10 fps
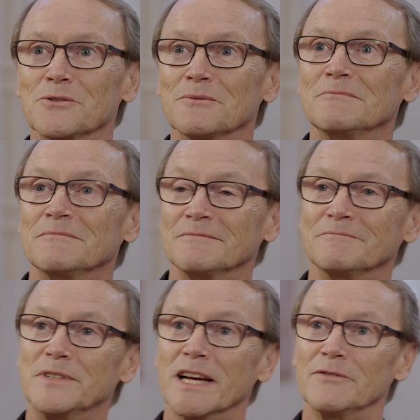to
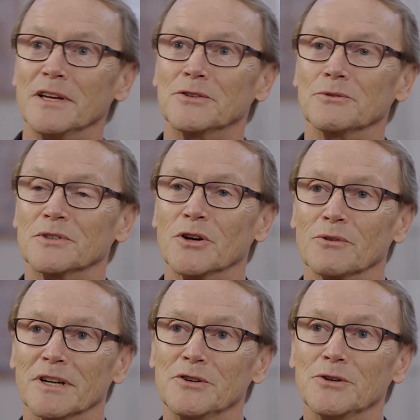delve into a
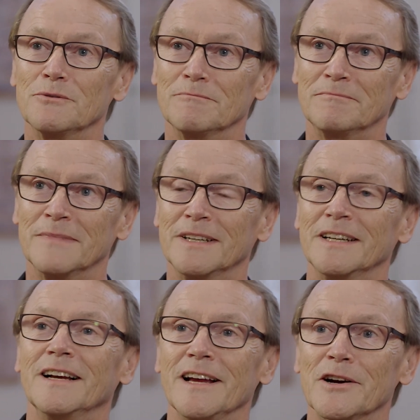totally new
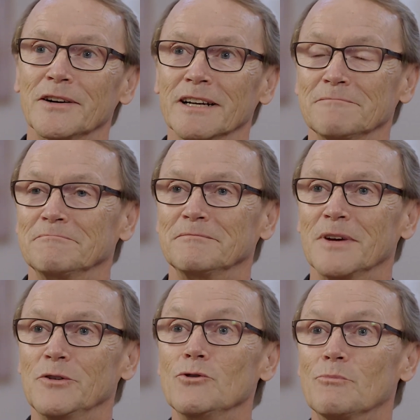yeah. area,
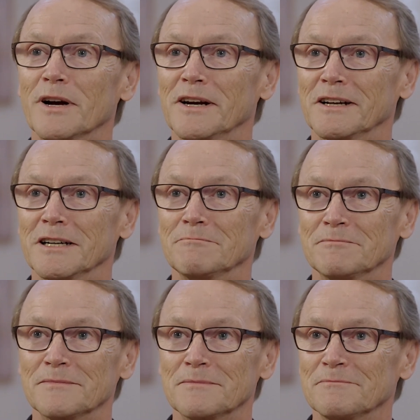a new
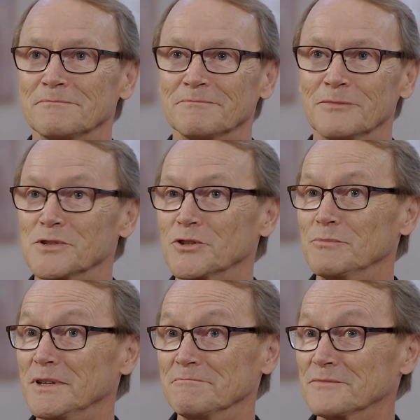paradigm, yep. which
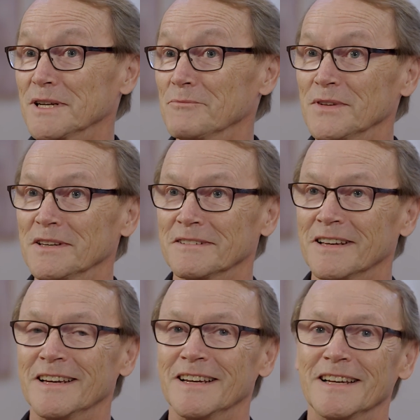could be something
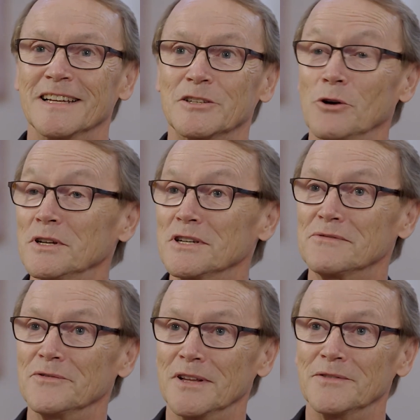totally
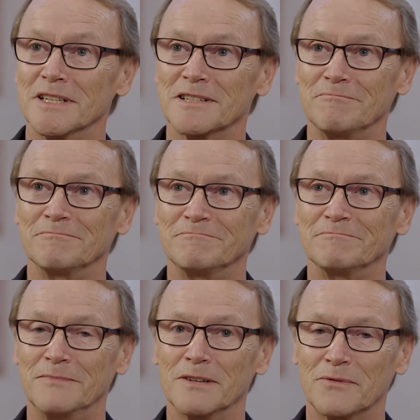different than this.
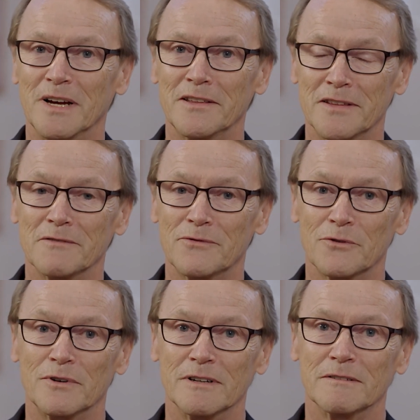But I think
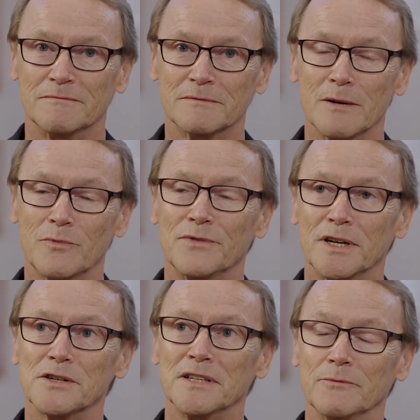for a couple of
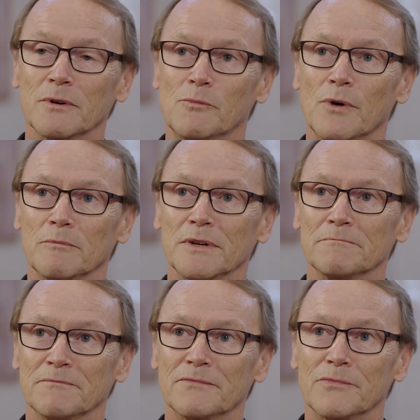years now, we'll
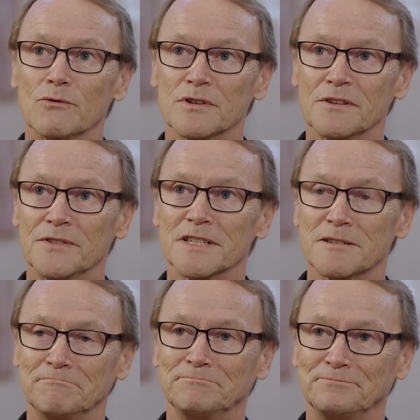probably focus on this.